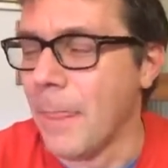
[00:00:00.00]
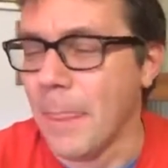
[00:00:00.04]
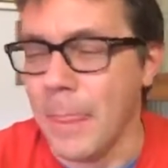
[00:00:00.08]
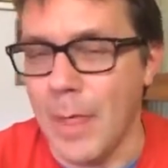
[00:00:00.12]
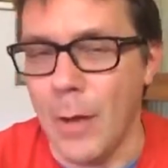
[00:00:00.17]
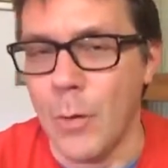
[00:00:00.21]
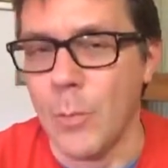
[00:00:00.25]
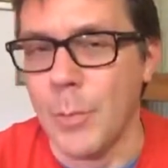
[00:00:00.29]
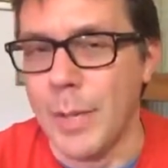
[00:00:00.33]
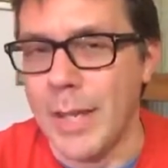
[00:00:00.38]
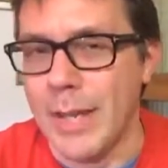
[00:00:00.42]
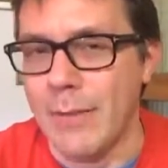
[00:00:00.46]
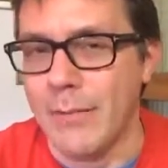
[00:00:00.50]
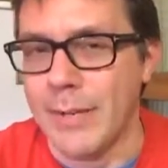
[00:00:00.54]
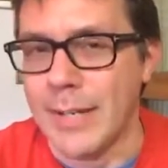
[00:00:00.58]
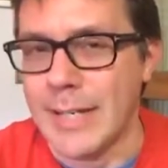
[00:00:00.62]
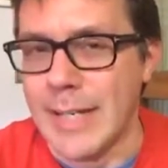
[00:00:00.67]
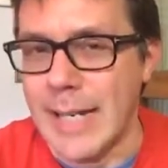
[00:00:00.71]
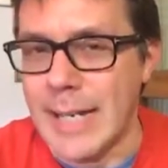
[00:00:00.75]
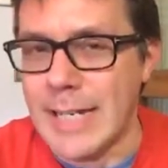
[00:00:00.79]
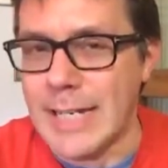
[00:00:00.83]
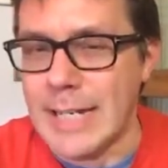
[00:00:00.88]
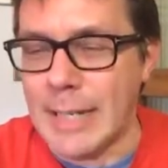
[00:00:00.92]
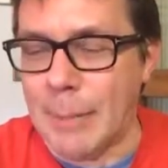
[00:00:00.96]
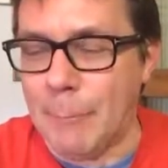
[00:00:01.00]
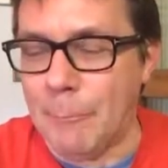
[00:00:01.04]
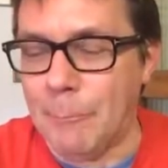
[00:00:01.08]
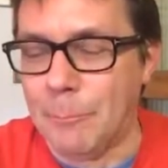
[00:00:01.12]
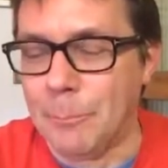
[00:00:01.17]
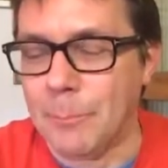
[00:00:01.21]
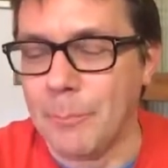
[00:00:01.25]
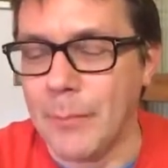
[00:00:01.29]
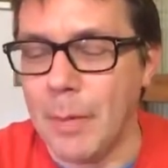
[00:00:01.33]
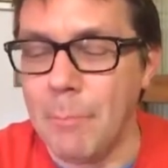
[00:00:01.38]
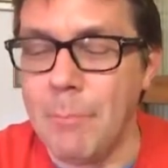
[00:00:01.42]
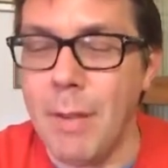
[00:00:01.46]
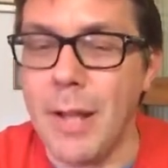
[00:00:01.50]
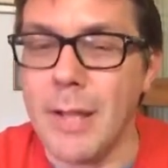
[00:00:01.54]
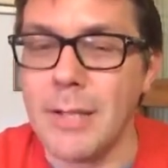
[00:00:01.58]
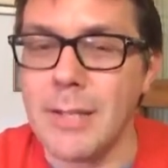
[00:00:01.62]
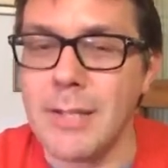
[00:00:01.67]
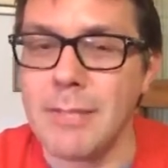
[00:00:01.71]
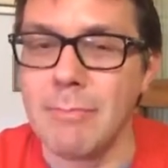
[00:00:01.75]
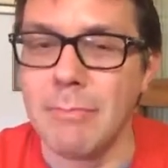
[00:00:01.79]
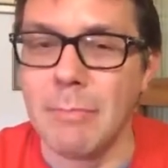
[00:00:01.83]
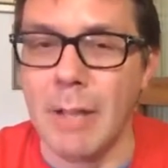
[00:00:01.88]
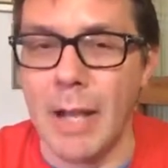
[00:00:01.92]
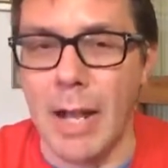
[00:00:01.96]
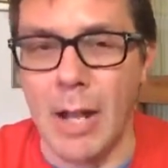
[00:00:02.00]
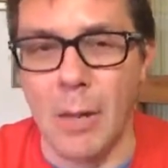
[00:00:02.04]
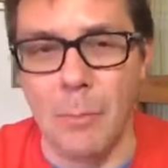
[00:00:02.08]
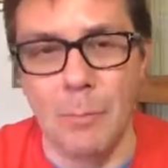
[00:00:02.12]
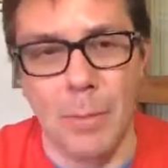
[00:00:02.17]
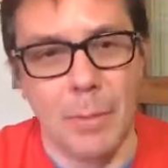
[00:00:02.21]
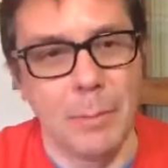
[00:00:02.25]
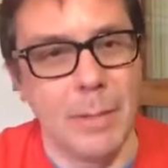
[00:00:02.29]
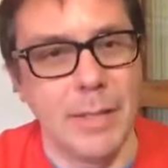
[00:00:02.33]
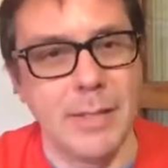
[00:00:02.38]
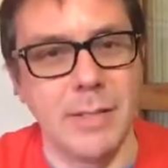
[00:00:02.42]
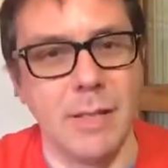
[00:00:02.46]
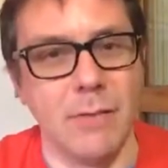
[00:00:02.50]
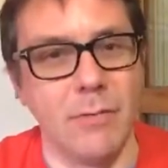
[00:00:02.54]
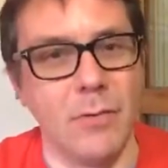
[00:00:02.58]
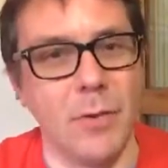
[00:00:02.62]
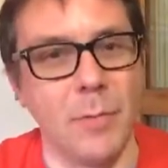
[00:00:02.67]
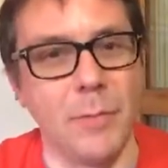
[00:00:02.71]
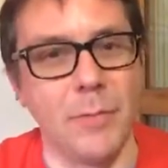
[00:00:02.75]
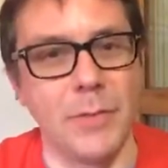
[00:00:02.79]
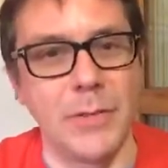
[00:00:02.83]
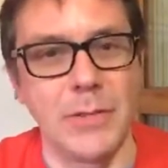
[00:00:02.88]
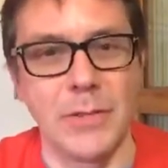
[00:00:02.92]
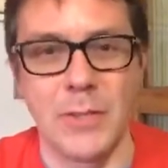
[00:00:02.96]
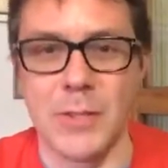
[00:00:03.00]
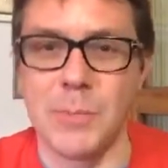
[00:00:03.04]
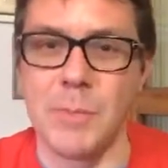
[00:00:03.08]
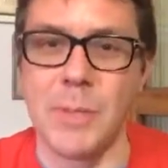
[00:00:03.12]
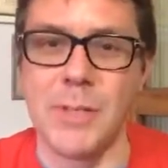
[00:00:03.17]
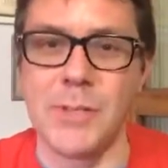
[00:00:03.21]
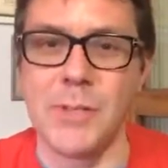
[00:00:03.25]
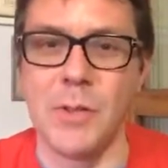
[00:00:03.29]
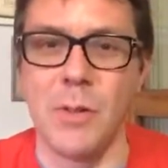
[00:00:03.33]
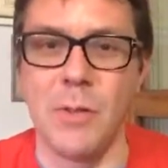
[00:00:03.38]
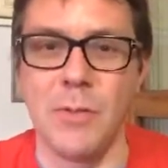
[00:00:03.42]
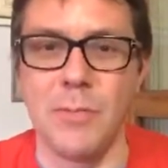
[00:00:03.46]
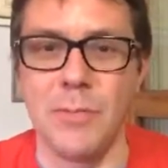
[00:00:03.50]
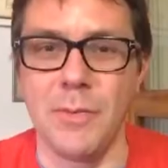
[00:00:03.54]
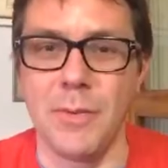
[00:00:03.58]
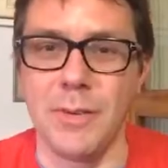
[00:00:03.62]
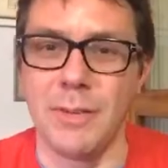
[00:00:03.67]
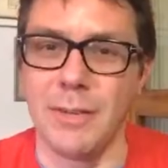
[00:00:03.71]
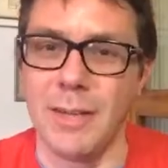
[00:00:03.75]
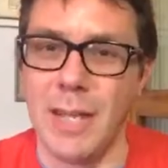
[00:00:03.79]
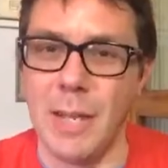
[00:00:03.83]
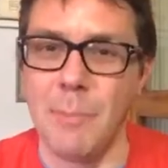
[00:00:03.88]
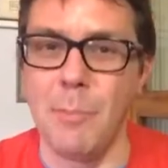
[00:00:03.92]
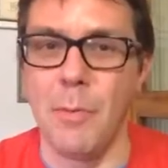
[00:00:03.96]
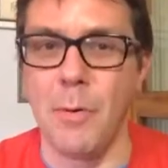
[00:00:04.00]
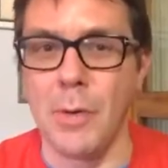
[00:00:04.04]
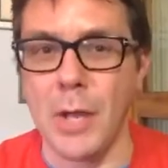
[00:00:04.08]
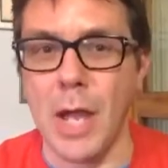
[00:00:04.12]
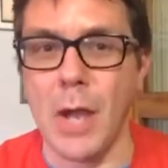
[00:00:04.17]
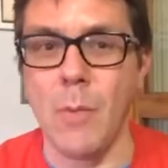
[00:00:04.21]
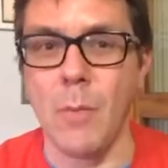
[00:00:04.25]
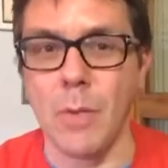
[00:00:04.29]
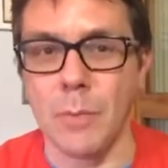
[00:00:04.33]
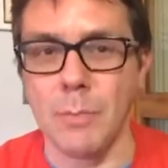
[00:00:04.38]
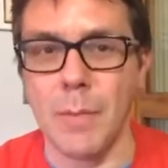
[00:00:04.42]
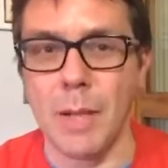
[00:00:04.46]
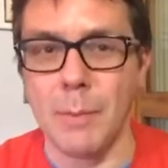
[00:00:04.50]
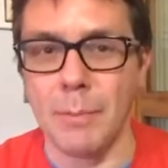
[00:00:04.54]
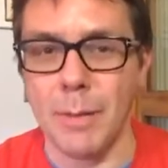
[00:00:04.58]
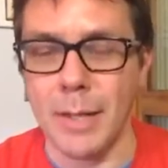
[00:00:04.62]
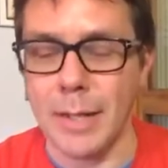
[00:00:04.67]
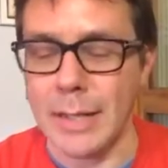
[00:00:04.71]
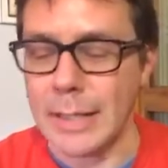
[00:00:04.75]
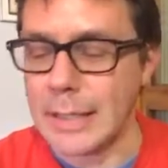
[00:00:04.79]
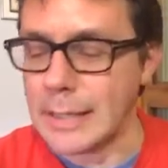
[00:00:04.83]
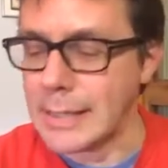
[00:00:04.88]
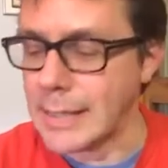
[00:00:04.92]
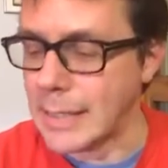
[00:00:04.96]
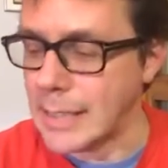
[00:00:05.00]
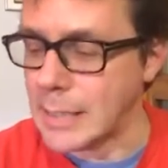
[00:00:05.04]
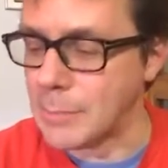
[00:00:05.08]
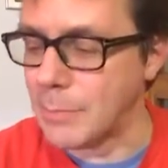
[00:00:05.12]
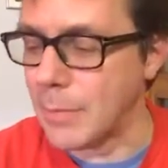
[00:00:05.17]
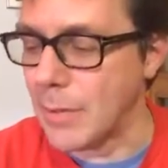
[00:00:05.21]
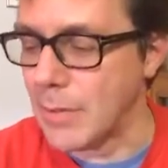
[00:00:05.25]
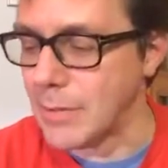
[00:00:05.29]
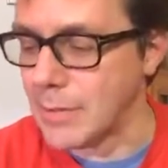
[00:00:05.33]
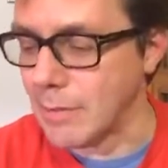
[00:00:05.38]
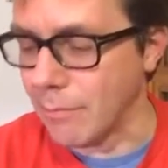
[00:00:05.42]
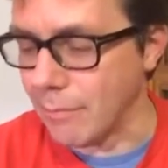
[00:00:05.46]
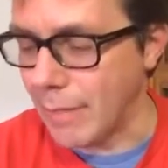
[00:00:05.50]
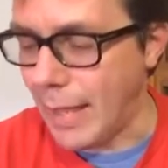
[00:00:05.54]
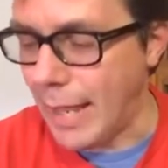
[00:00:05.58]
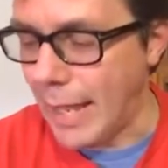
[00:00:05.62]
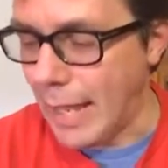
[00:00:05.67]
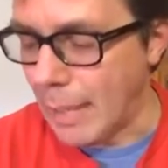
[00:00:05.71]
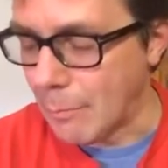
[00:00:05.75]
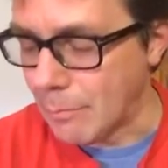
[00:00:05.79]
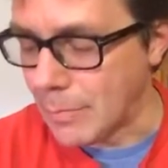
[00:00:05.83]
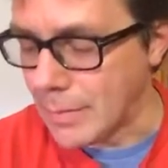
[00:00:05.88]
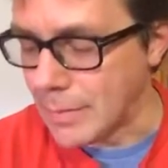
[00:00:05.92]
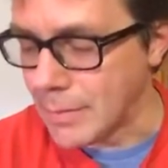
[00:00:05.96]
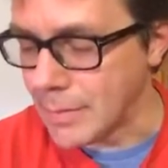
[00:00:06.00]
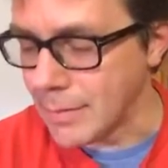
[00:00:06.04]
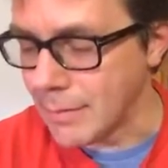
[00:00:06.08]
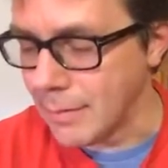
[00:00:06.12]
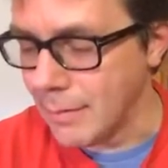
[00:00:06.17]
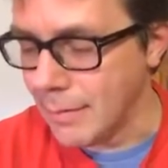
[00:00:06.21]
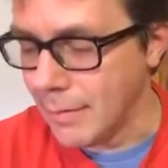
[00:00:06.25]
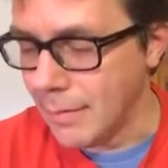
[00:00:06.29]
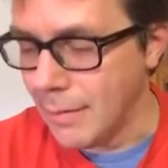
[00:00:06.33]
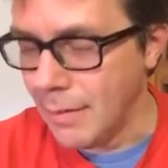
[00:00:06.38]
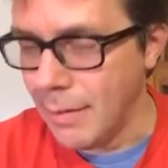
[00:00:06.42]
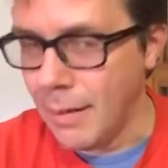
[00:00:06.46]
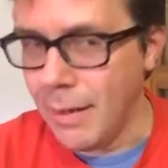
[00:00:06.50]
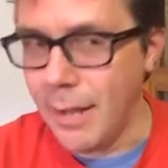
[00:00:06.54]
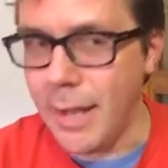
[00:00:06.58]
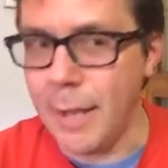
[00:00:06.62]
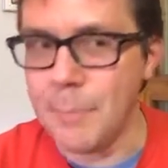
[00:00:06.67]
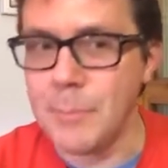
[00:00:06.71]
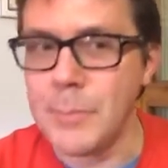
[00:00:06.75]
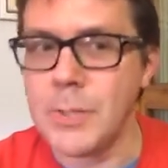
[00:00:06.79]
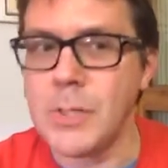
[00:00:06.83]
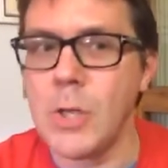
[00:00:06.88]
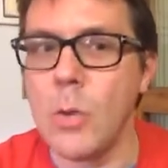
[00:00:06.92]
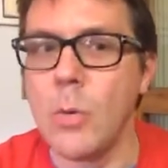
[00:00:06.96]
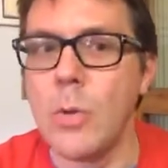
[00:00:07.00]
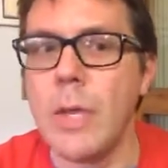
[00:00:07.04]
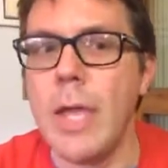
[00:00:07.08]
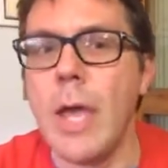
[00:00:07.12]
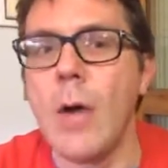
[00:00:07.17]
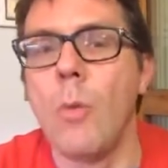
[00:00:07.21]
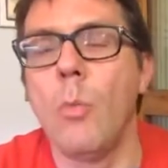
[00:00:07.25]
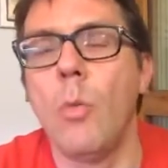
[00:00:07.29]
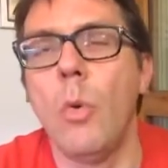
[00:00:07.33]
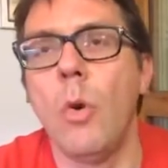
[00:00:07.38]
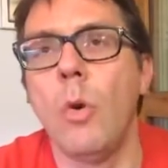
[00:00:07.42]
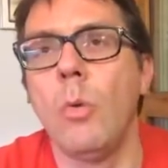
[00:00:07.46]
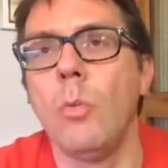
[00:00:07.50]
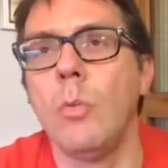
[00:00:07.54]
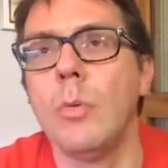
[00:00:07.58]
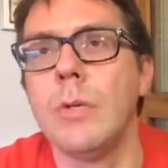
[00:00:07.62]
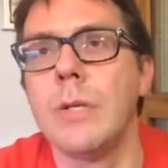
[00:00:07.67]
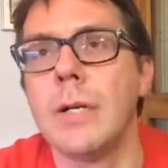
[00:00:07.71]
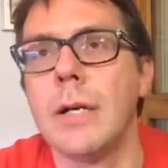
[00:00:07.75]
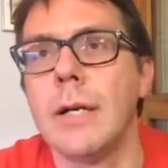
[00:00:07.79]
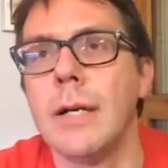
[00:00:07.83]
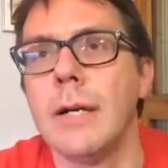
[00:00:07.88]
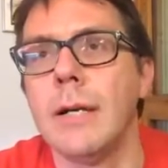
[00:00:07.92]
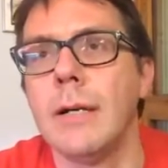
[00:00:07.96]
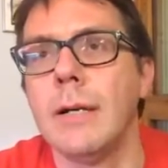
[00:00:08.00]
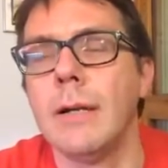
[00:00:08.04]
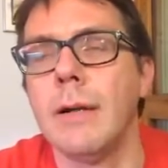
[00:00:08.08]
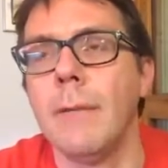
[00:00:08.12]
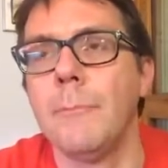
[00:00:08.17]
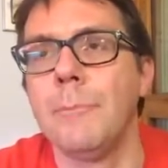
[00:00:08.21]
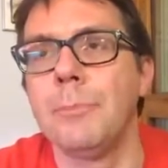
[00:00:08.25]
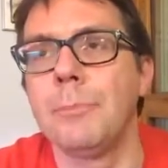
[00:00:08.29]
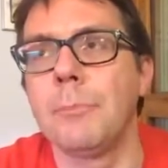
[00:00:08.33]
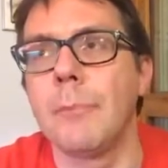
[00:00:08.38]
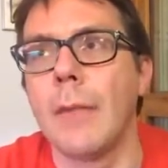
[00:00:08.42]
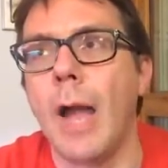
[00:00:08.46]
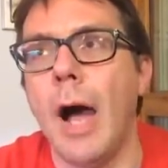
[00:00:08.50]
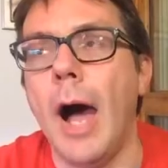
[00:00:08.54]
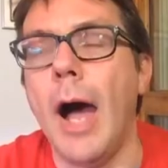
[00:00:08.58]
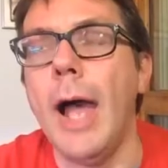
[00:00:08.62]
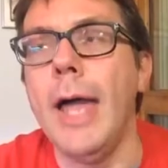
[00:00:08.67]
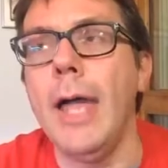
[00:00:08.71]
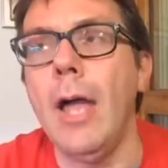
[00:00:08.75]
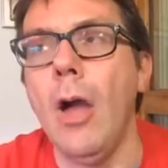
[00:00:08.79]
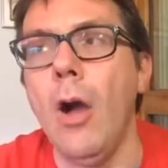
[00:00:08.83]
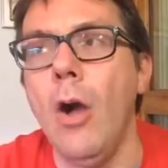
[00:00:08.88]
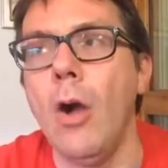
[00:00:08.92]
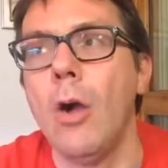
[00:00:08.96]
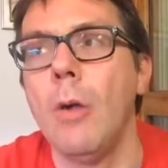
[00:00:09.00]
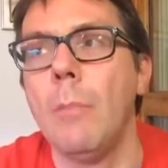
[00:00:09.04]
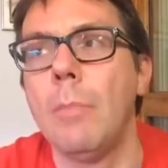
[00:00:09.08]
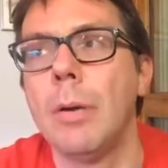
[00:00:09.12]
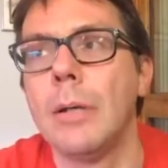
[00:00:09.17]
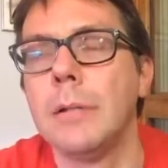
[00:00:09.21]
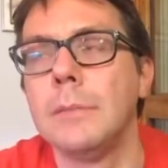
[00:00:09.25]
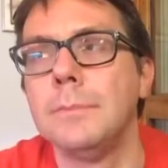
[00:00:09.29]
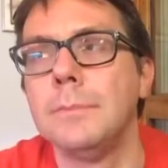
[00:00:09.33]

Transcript: That would be irritating. But I'll pick myself up and dust myself and keep on going with my plugins, I suppose, if that happens. What would I hope